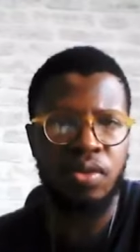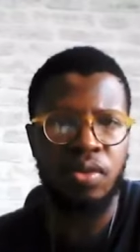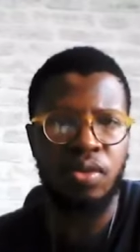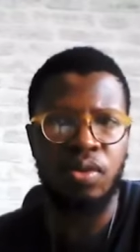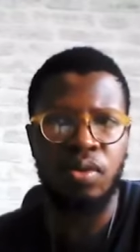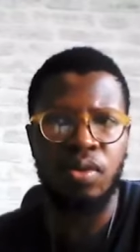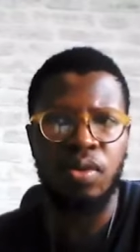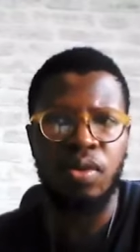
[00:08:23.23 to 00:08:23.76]
Do
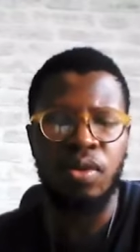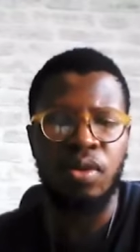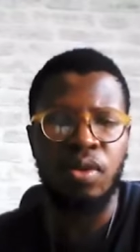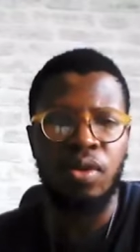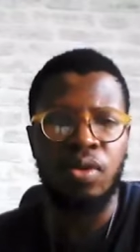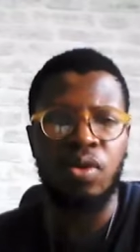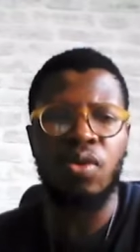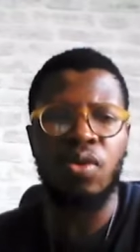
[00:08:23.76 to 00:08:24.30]
you,
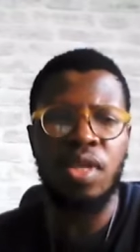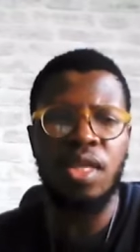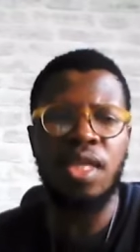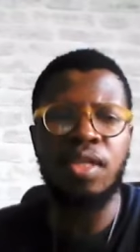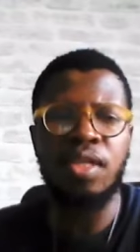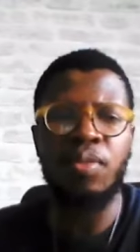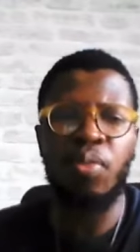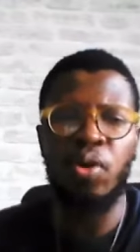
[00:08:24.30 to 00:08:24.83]
do you think
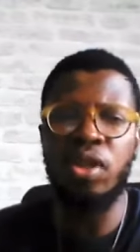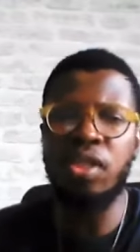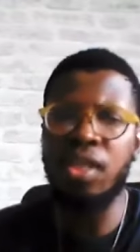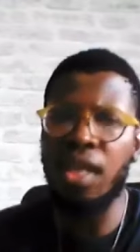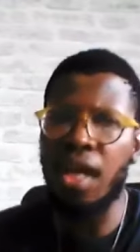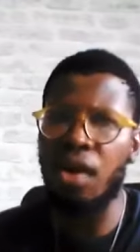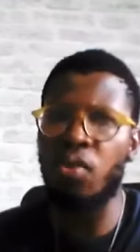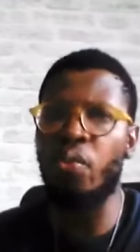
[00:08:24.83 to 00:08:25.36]
there's a
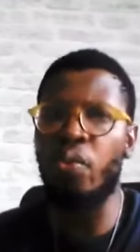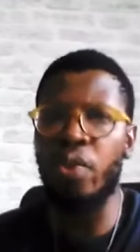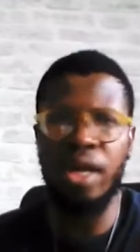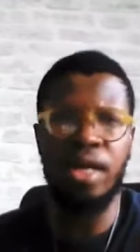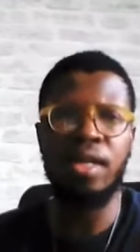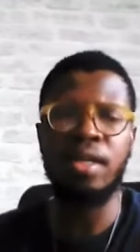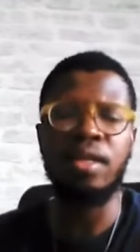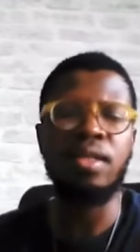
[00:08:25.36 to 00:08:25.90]
political
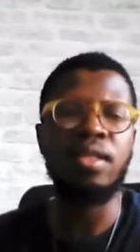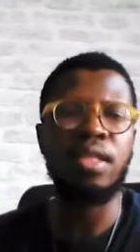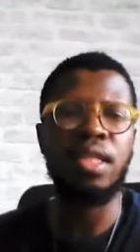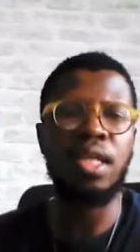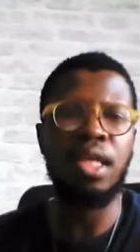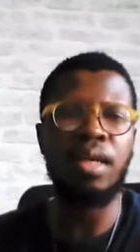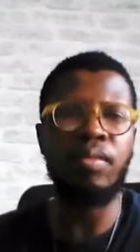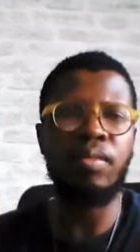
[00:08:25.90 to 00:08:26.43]
will
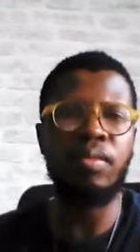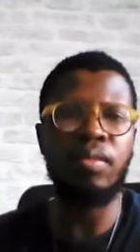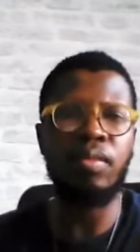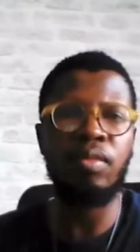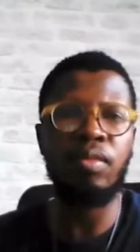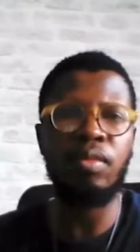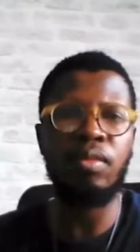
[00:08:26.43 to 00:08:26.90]
um,